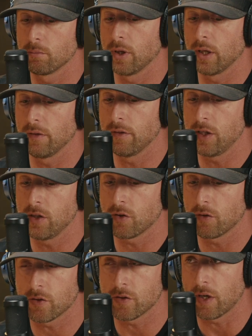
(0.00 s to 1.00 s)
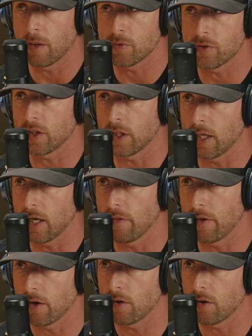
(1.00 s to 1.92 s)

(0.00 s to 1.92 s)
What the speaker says: but these are the steps to get there.